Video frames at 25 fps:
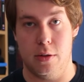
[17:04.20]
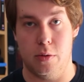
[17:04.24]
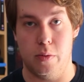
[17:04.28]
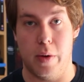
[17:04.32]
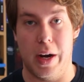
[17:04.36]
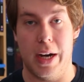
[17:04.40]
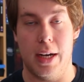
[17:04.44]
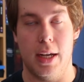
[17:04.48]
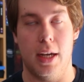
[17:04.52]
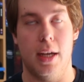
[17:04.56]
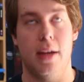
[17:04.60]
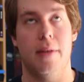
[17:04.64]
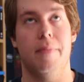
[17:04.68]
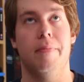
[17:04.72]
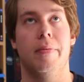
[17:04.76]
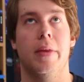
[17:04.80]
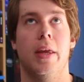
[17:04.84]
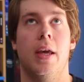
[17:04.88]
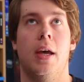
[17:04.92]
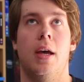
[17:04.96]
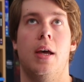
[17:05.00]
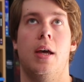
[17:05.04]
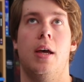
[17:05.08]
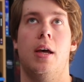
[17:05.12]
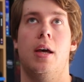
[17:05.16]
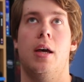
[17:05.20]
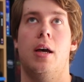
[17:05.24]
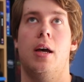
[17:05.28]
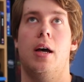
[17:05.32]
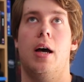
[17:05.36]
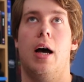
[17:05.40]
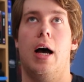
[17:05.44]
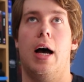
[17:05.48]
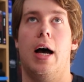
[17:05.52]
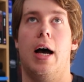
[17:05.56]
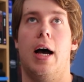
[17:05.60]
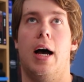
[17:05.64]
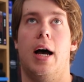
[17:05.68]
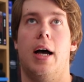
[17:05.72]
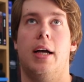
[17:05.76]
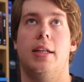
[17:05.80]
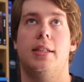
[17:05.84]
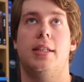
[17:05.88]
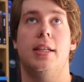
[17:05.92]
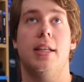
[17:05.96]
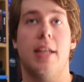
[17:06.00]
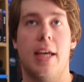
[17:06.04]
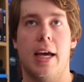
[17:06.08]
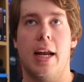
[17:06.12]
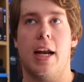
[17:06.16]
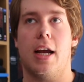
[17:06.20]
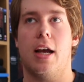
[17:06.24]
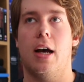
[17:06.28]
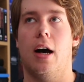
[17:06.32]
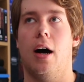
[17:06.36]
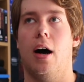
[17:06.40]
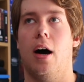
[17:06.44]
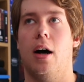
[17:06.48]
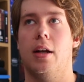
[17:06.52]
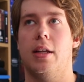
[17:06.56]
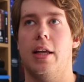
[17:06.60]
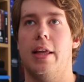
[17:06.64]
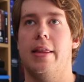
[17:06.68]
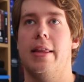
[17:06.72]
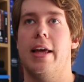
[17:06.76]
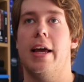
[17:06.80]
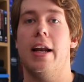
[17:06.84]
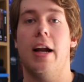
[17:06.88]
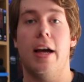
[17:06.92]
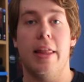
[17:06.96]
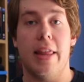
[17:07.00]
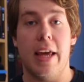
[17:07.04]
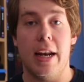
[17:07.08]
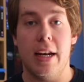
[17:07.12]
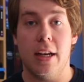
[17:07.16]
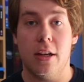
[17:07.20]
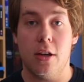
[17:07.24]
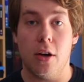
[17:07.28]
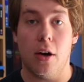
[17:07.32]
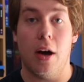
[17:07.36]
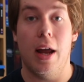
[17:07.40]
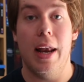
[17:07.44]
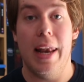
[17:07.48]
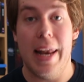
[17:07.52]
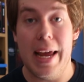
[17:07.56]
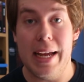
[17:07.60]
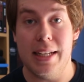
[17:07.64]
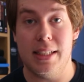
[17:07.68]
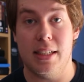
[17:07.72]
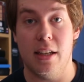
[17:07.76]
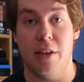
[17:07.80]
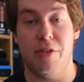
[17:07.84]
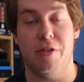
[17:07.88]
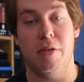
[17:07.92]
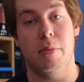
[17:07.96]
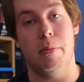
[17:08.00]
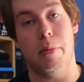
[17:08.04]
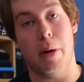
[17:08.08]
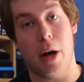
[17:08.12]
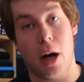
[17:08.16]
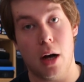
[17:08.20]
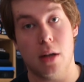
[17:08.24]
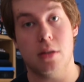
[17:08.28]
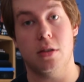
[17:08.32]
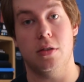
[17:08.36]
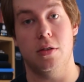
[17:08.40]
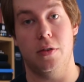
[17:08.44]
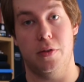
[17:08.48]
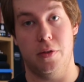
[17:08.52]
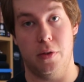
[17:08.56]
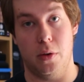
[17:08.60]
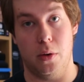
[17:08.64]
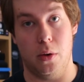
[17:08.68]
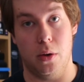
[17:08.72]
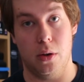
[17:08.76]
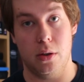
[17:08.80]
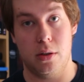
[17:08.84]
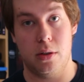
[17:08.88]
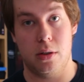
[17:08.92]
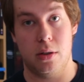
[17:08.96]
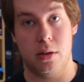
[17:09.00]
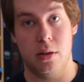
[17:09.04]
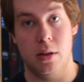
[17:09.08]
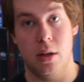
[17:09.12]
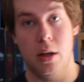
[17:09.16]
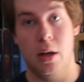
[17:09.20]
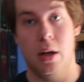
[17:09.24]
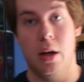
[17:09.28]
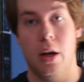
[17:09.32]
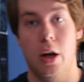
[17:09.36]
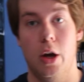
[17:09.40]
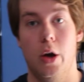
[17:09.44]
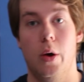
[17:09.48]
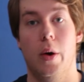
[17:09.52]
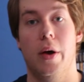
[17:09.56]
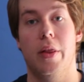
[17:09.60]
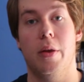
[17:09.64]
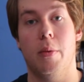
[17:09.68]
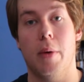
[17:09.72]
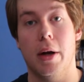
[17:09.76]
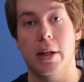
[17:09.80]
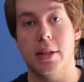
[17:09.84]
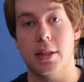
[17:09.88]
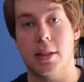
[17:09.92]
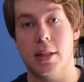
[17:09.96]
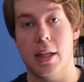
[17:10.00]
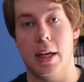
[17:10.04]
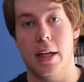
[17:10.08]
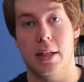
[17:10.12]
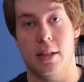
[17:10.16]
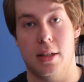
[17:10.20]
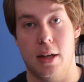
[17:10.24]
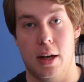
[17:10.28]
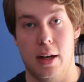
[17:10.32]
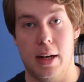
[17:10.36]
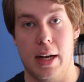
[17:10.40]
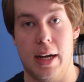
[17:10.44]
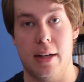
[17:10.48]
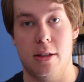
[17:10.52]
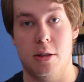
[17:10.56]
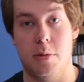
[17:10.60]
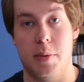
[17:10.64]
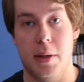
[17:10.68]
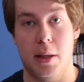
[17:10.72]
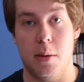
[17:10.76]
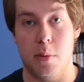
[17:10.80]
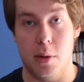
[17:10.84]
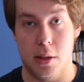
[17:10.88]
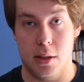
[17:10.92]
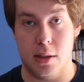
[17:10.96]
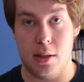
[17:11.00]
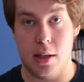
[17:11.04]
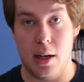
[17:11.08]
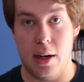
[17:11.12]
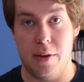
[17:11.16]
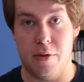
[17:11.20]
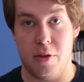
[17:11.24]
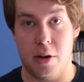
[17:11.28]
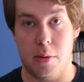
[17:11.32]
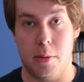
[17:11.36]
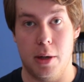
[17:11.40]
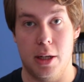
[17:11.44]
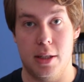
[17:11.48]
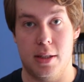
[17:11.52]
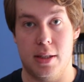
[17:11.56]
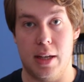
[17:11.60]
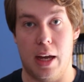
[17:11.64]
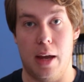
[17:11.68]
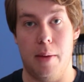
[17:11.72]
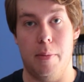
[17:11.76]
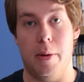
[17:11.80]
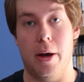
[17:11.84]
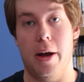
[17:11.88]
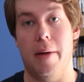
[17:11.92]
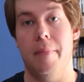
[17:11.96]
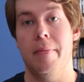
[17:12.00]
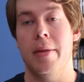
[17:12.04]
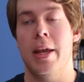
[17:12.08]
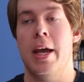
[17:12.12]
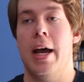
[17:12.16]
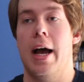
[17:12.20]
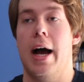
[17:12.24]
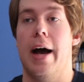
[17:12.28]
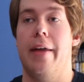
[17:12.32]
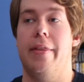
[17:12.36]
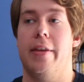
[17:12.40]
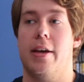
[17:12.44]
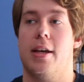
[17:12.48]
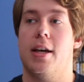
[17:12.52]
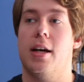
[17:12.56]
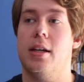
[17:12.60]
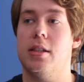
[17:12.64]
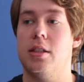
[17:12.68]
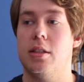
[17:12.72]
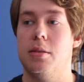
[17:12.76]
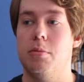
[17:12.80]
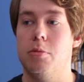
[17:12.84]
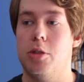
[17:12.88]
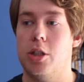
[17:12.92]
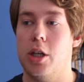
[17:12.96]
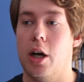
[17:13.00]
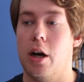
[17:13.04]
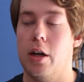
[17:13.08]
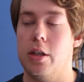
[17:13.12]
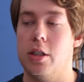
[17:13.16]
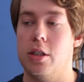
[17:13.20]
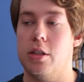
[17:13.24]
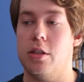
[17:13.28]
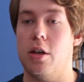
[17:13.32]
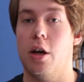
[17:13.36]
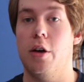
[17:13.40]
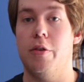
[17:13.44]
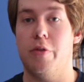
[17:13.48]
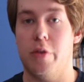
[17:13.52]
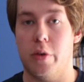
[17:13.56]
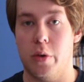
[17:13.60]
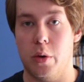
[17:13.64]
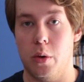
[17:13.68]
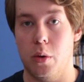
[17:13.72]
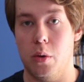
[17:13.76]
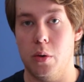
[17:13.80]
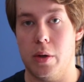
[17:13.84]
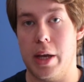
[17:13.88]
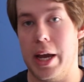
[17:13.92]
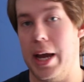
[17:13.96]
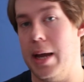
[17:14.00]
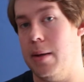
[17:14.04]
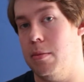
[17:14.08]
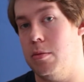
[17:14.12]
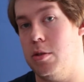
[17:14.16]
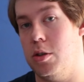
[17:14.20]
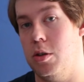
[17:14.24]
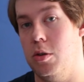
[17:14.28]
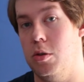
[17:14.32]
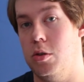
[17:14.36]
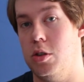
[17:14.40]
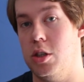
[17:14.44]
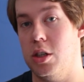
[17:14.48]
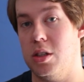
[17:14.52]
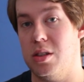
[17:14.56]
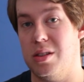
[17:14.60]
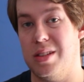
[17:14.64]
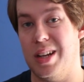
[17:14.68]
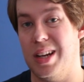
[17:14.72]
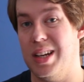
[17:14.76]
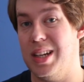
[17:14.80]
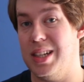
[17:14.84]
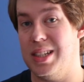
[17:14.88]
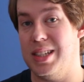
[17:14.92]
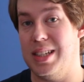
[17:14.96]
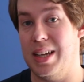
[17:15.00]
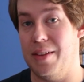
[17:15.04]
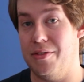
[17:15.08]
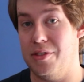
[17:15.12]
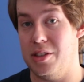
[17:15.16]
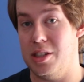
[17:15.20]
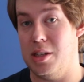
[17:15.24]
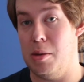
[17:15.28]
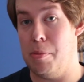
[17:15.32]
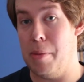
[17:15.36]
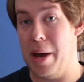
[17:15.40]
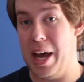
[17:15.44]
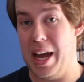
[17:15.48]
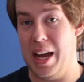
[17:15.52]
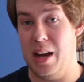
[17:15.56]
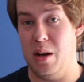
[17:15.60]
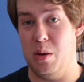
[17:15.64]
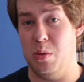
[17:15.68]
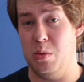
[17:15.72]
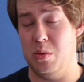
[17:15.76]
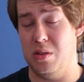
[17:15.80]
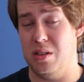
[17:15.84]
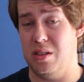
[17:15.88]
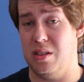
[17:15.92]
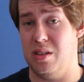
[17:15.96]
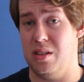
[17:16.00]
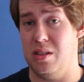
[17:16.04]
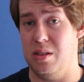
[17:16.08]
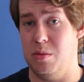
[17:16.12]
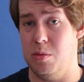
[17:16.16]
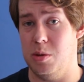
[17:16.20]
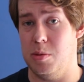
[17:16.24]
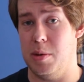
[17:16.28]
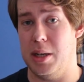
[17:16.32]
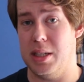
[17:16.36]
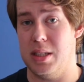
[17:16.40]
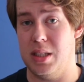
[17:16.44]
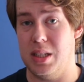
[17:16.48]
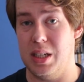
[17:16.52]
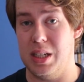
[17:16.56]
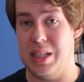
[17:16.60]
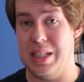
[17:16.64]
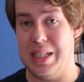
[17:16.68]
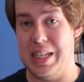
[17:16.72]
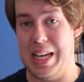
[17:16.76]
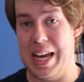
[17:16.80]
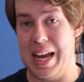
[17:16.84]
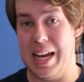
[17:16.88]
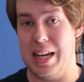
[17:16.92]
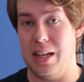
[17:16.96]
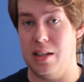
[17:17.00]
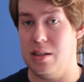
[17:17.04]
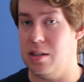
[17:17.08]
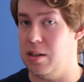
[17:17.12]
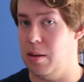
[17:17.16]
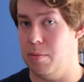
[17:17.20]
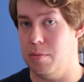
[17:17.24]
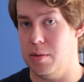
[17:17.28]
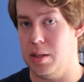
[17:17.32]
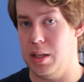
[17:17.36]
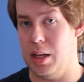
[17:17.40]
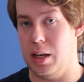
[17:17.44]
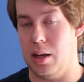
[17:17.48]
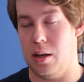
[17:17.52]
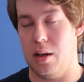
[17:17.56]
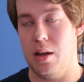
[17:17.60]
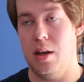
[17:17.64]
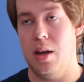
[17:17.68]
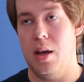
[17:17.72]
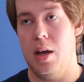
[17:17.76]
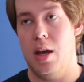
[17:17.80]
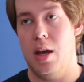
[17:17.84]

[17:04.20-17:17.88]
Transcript: it's ready. Didn't get a card, and then I got a letter from Parcel Force, who are the ones that turned out to be the ones delivering my saber. And the custom charges overall came to just under £70. It was about 68 something.